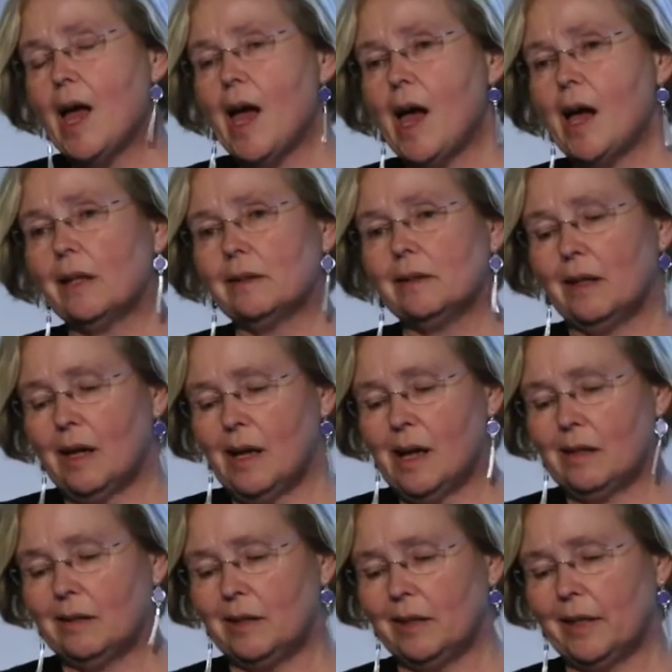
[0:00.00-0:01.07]
And
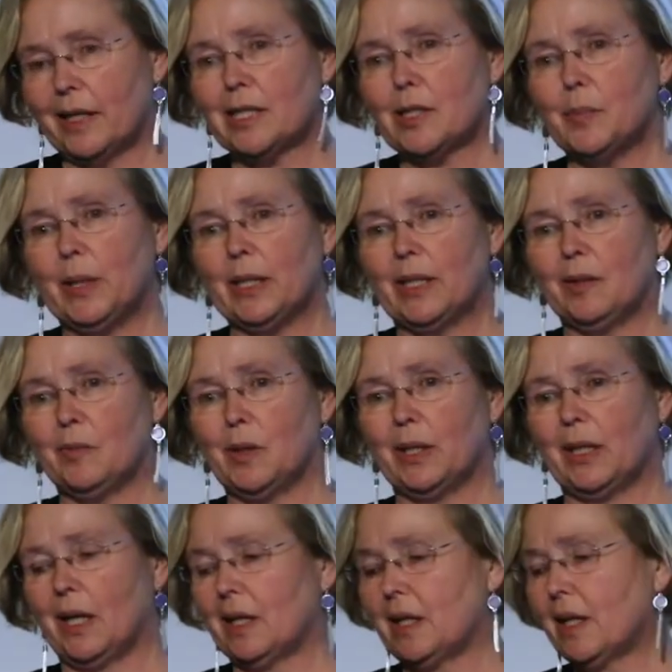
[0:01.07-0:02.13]
the next meeting
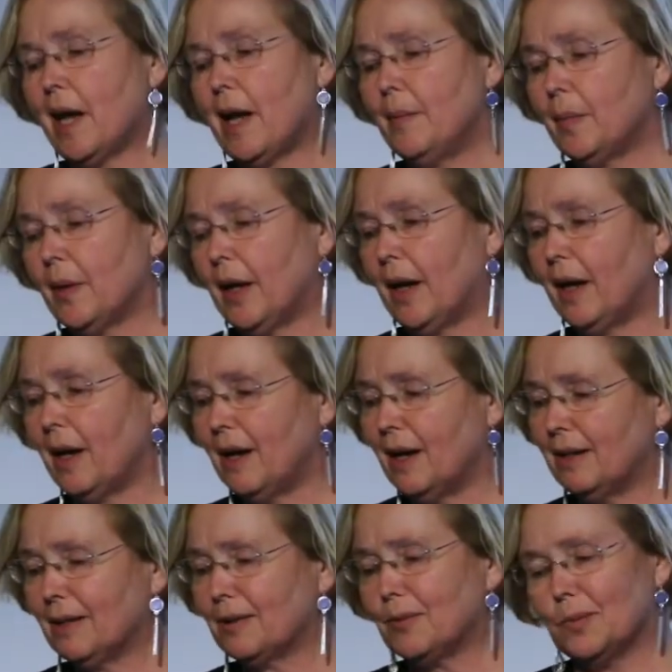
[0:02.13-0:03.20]
when I came there,
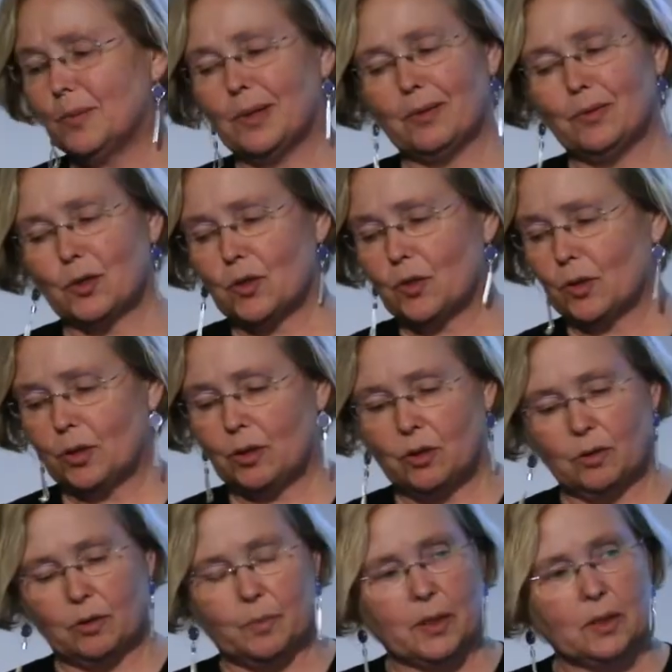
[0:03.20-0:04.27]
it was so
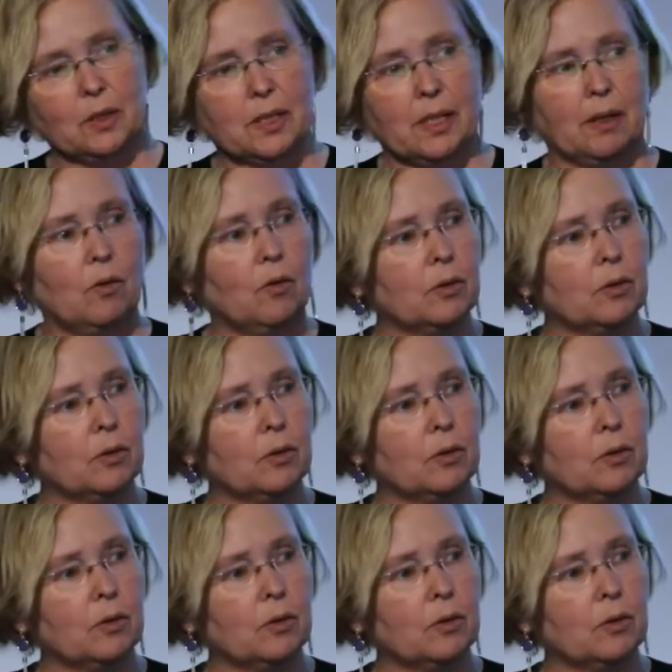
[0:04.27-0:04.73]
cute, because they